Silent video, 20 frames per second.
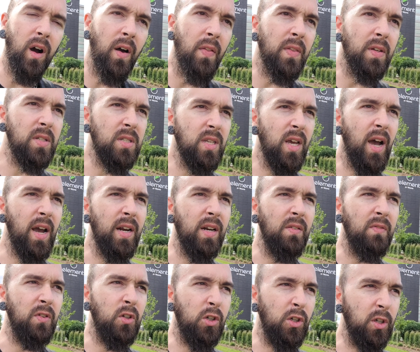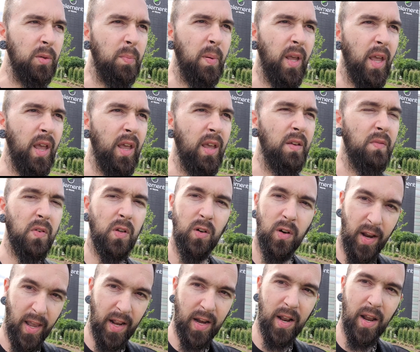the side of good behavior,
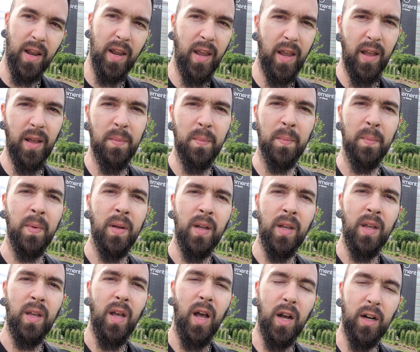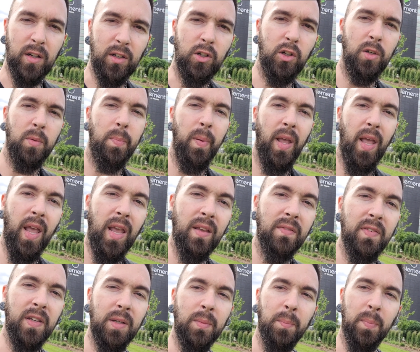and I am a good
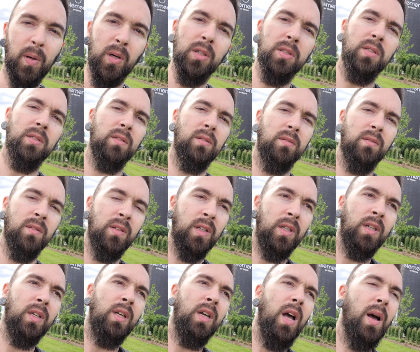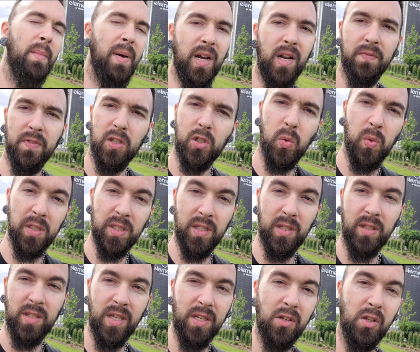behaving person. I might have a
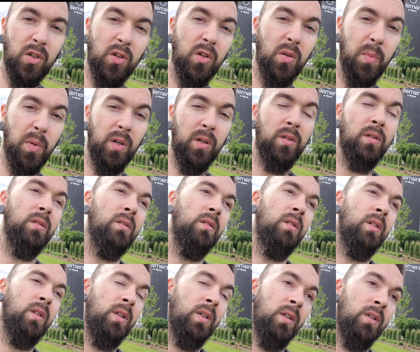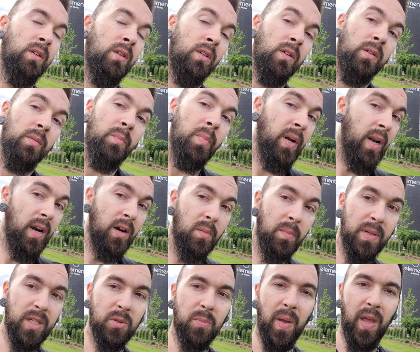twisted sense of humor, but I don't
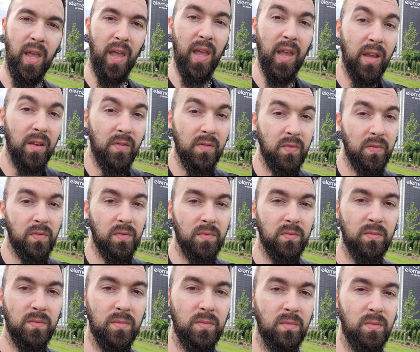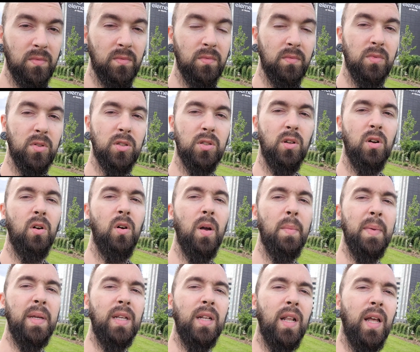misbehave. So, I
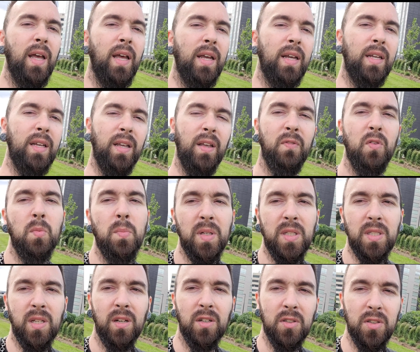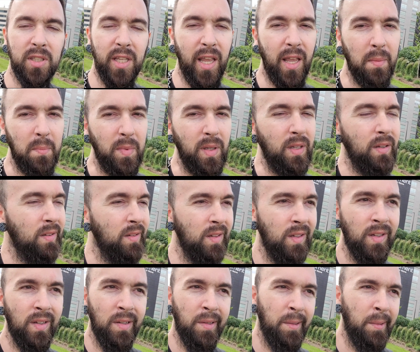mean, like, if you misunderstand me,
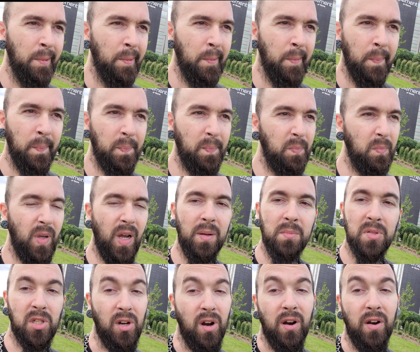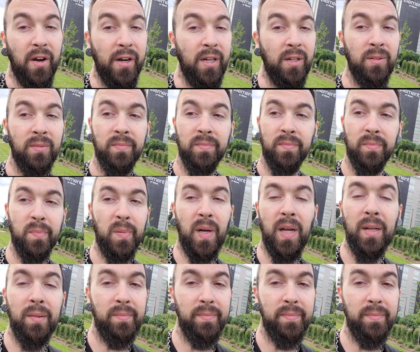I'm sorry, but